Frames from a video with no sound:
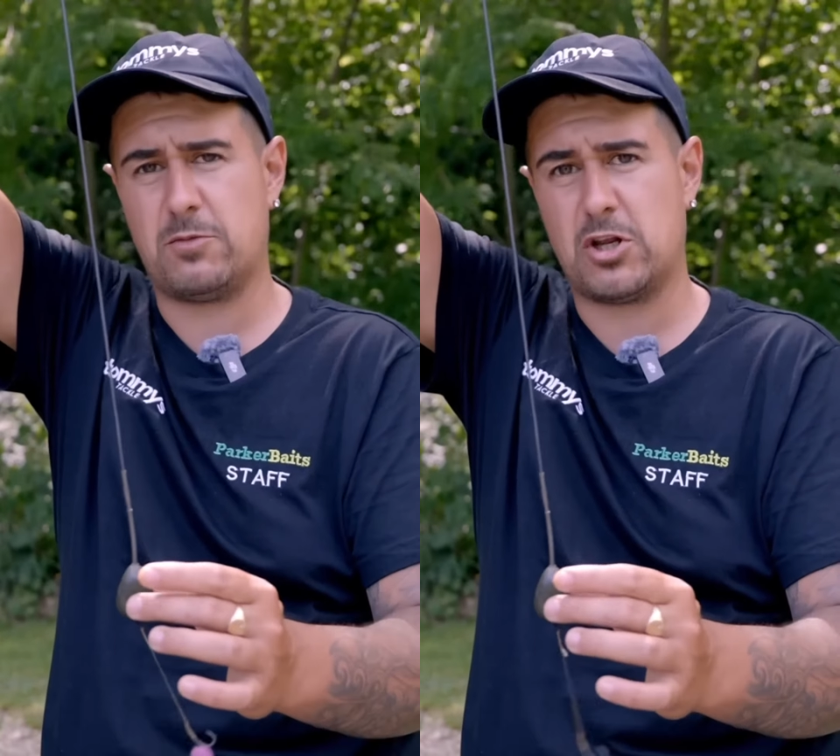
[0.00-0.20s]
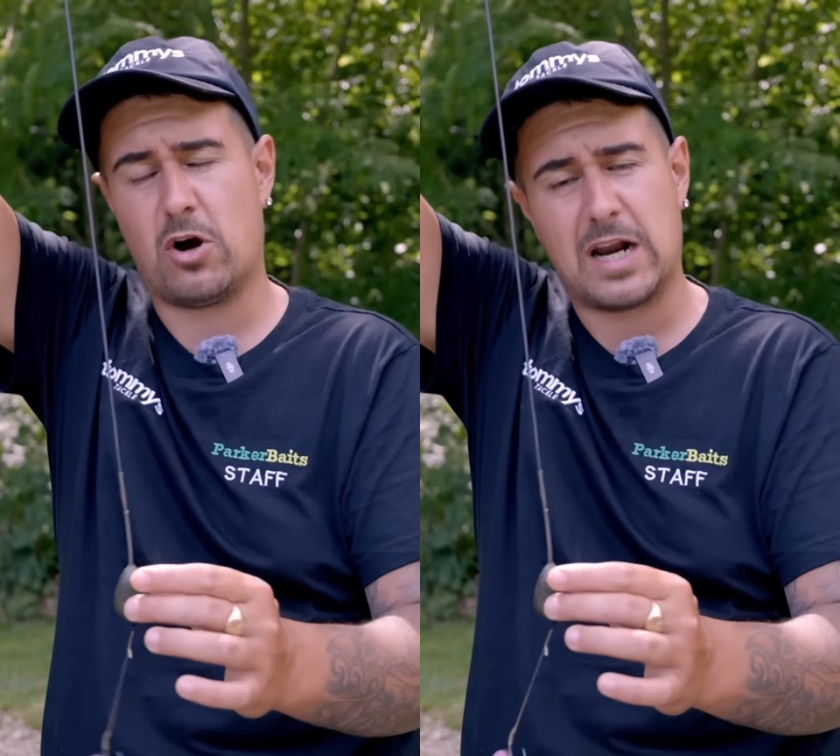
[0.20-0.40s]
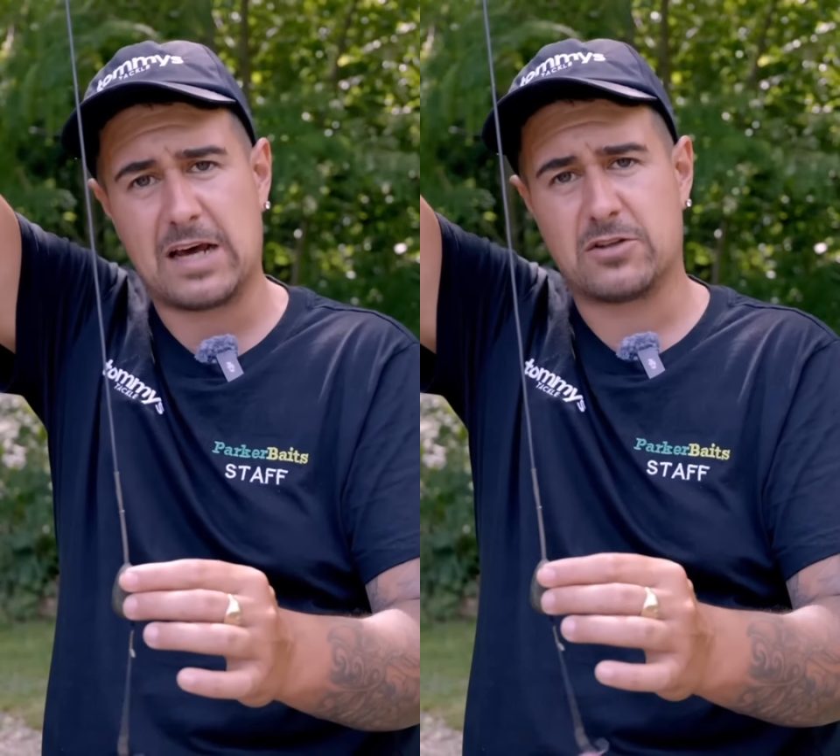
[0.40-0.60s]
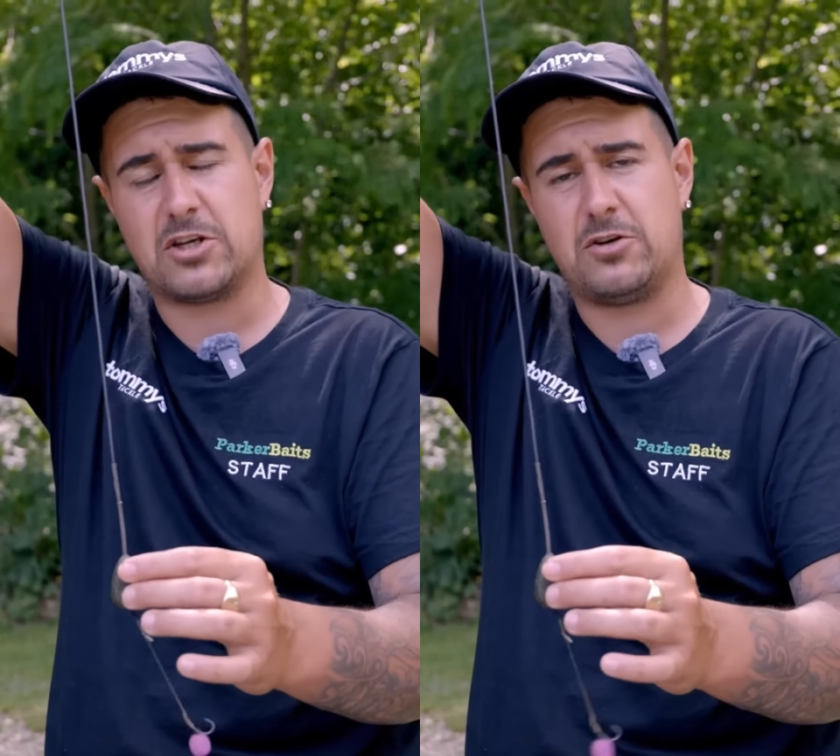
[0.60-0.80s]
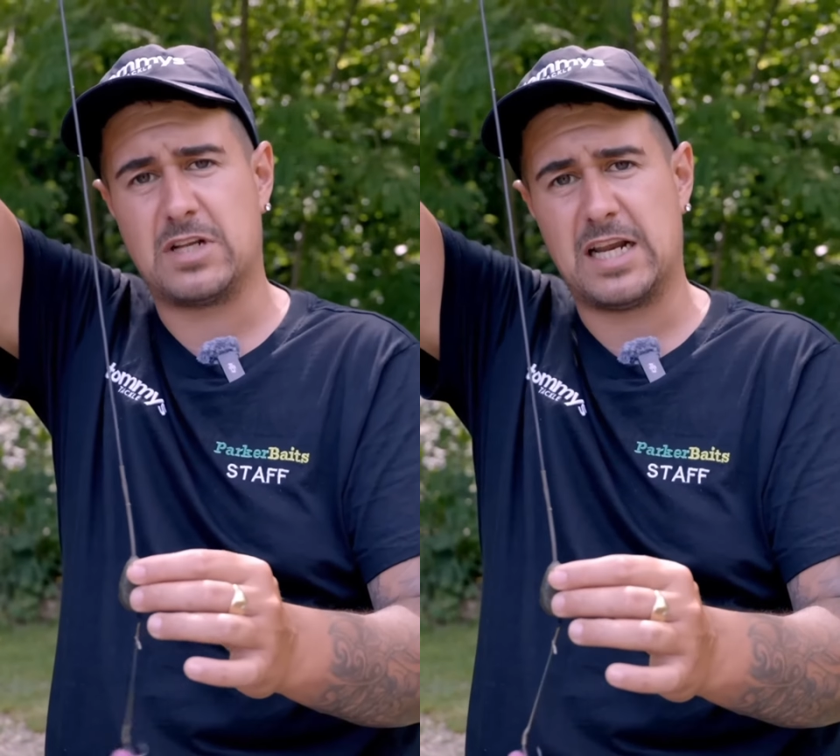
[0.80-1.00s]
You're not allowed to
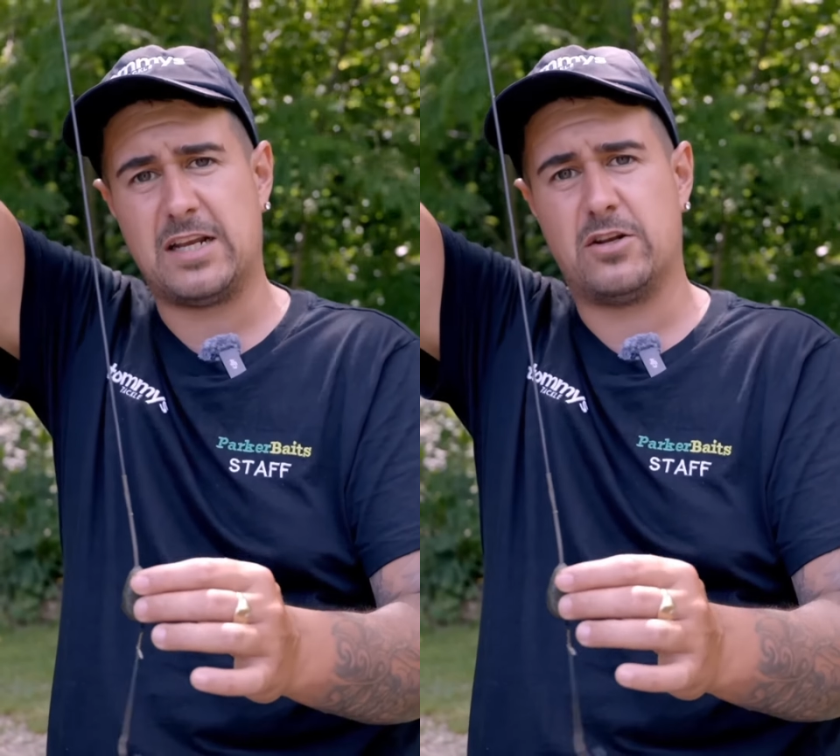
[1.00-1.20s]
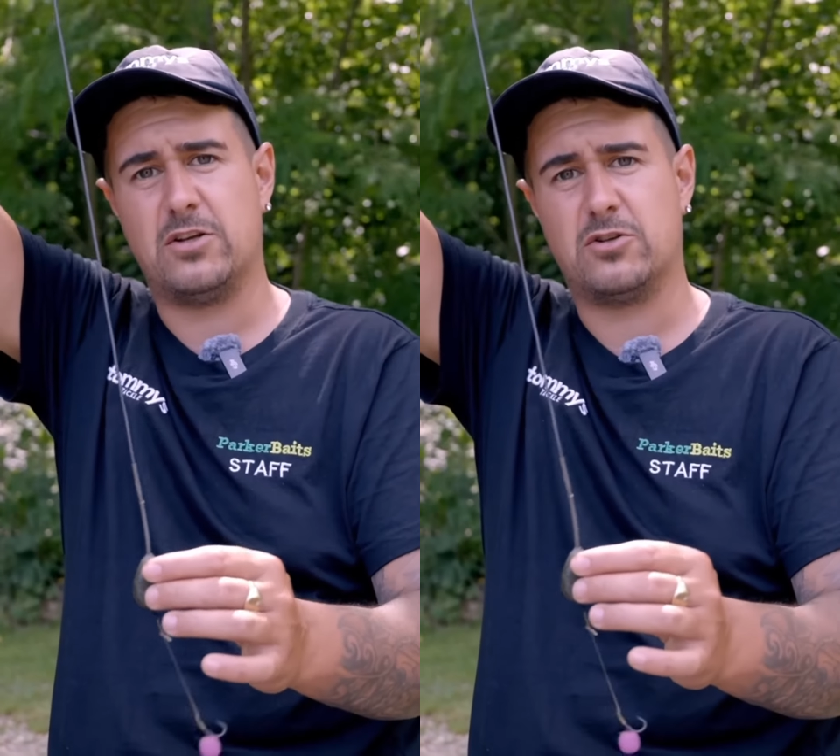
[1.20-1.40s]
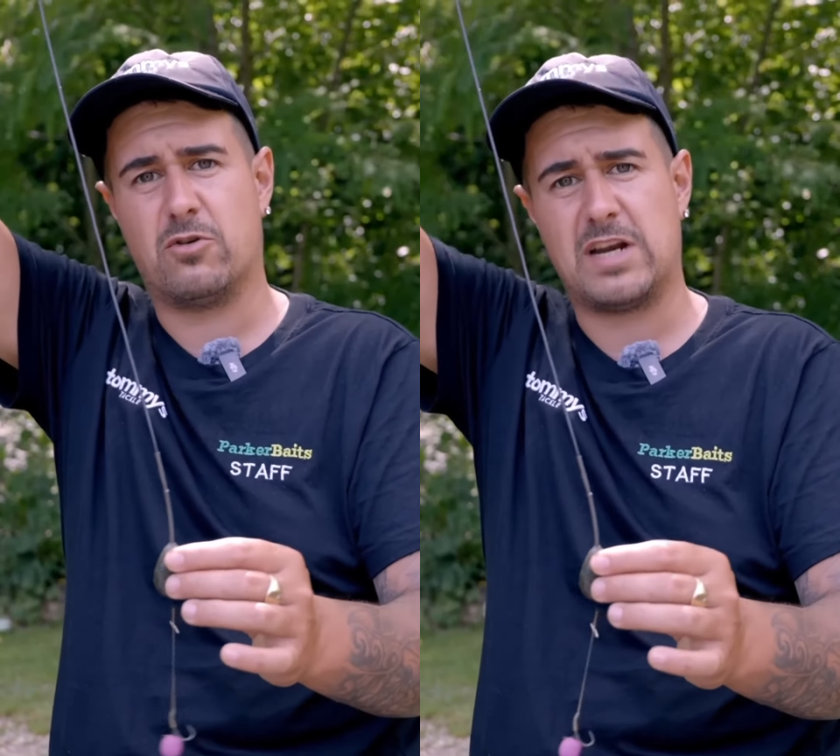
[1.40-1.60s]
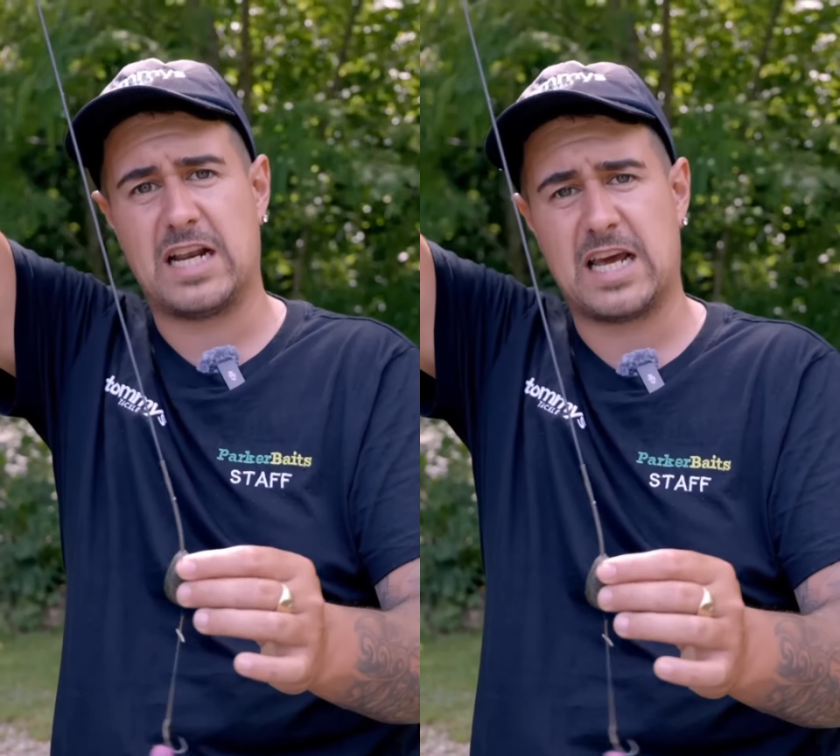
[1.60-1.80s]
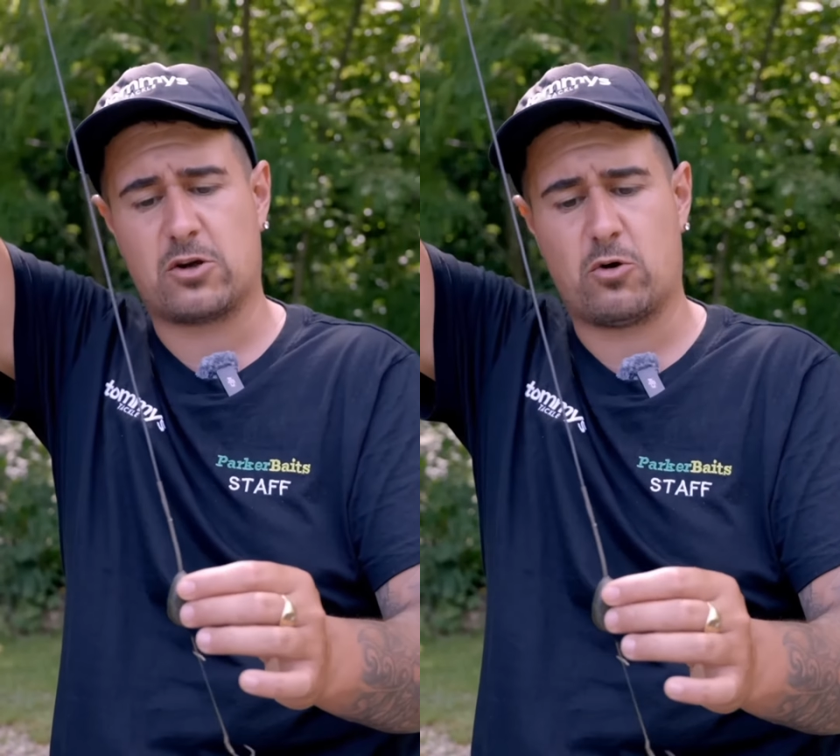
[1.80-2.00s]
use leaders or any
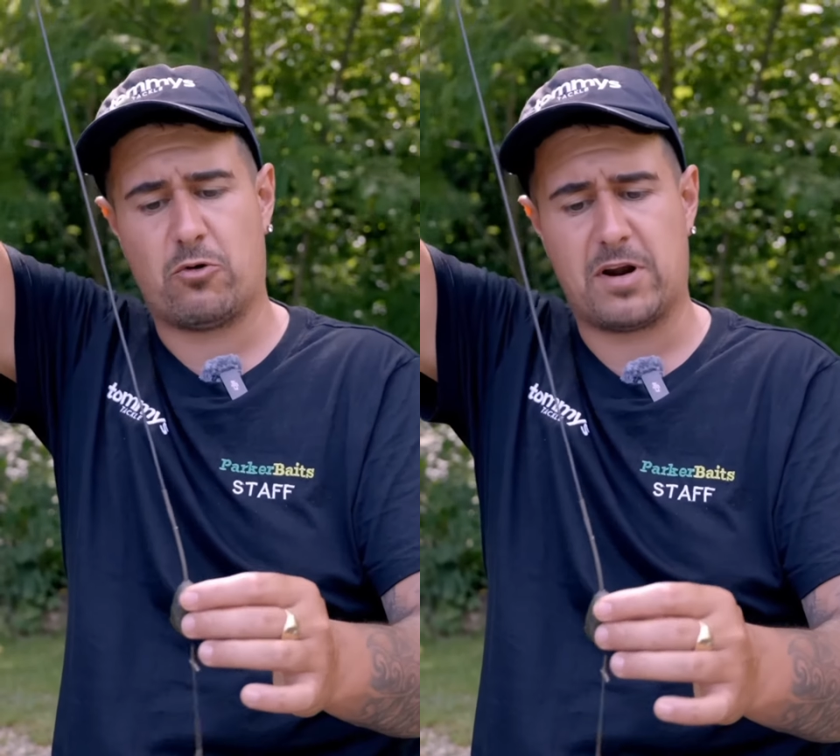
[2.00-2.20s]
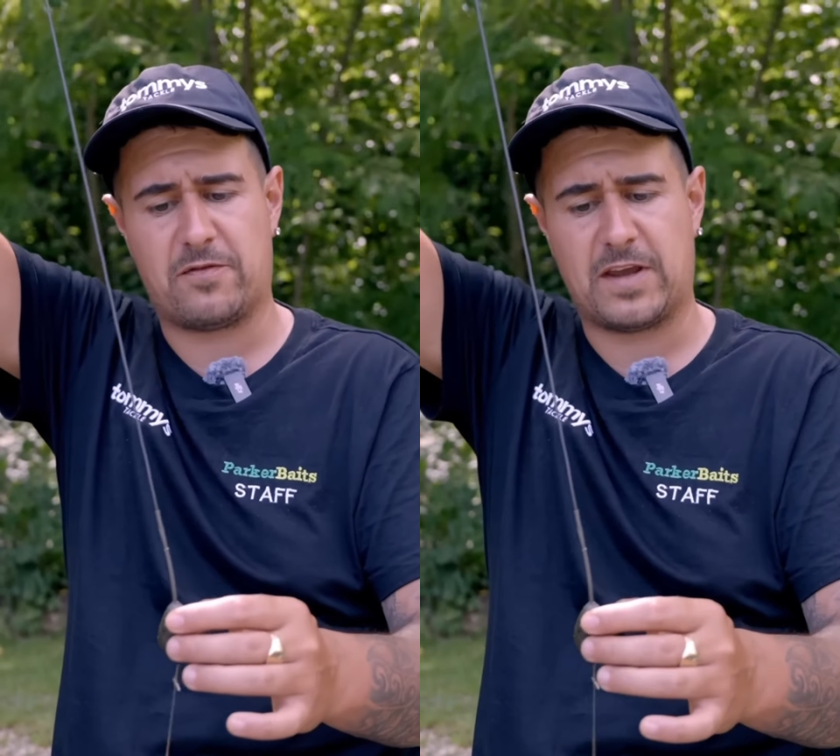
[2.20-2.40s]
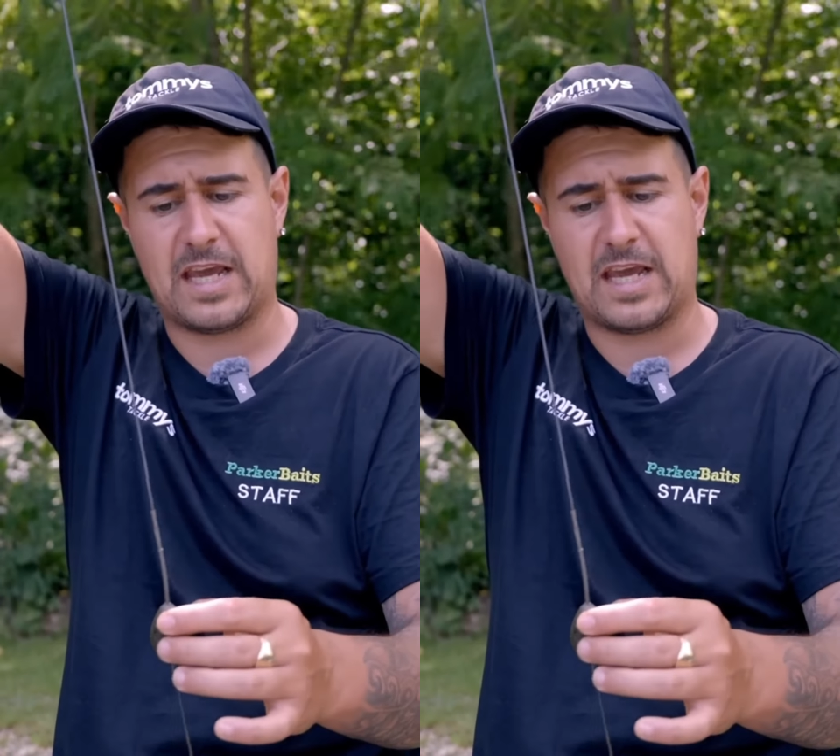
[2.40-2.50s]
lead core or anything